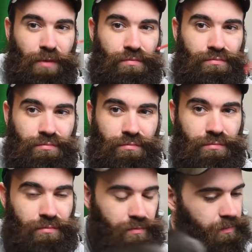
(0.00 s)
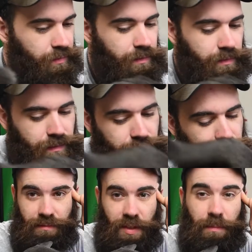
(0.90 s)
9.
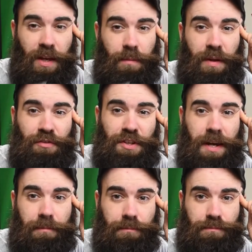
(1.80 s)
Step 10, pet your cat.